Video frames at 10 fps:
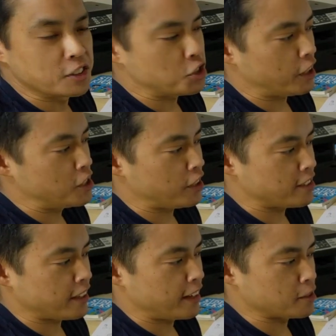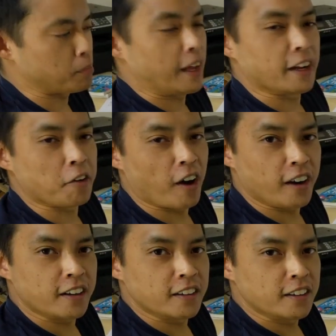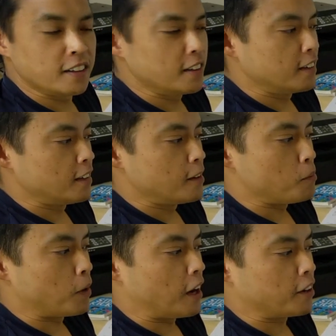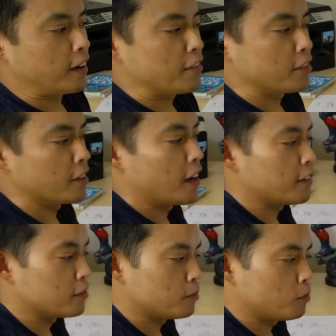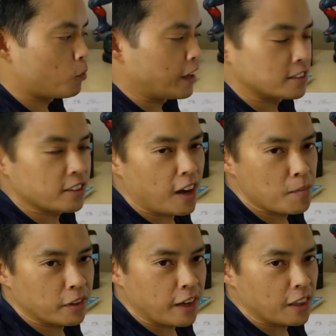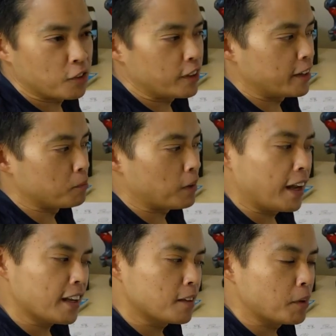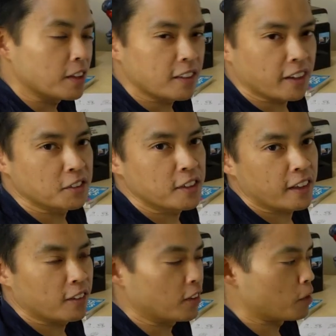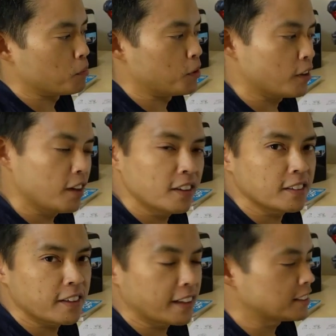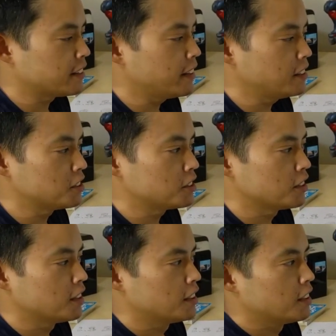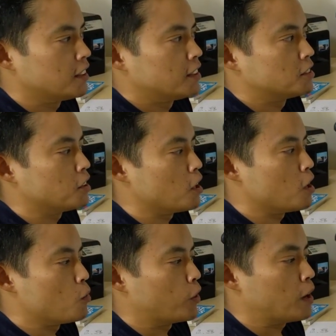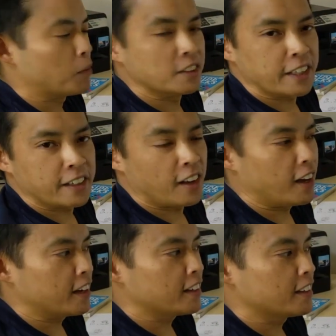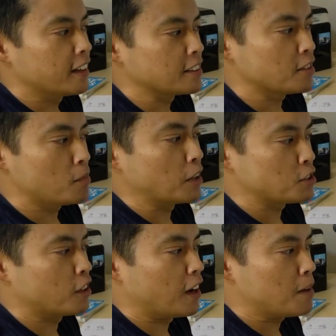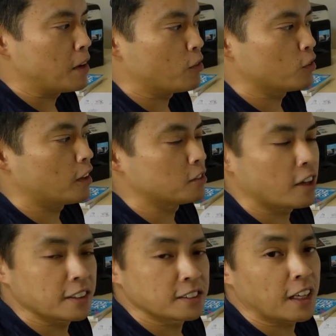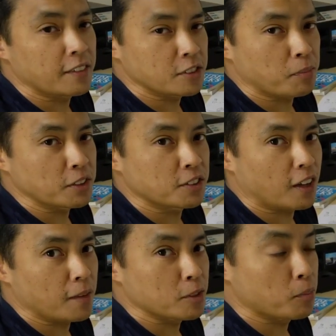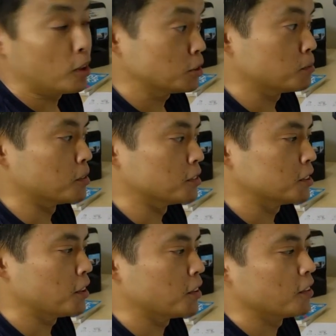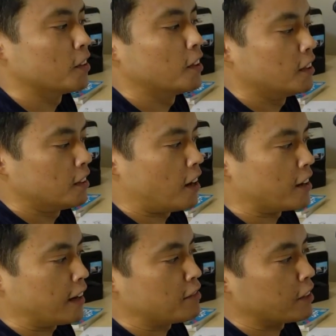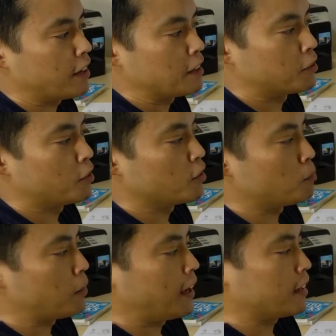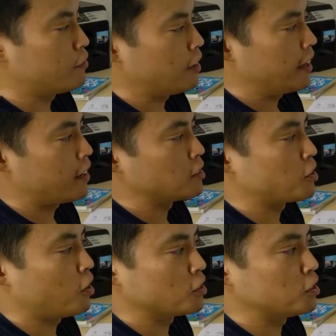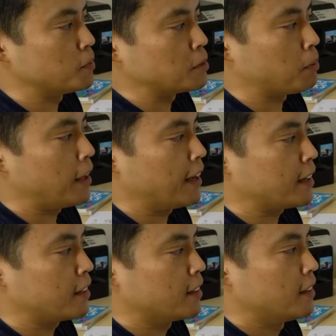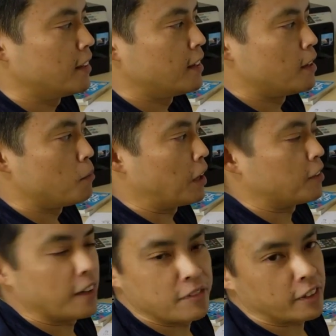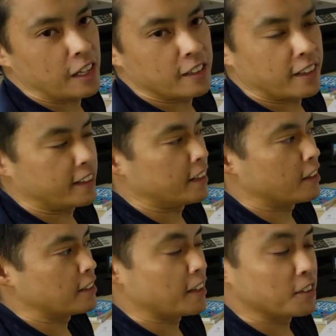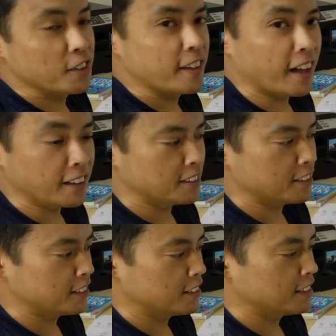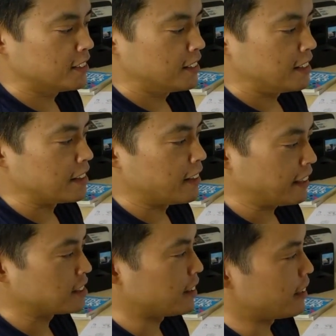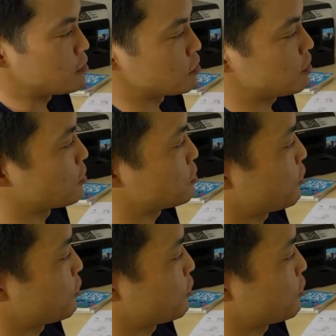JJ's hair is black, right? But I don't have to kind of waste time and colour it in black, because I can do that on the computer in the next stage. So when I'm on deadline and there's not much time, I try to save as much time as possible. So I don't have to colour in all the black. Fly Girl's costume is black, but I don't have to colour that in, because I can do that in the next stage, which I'll show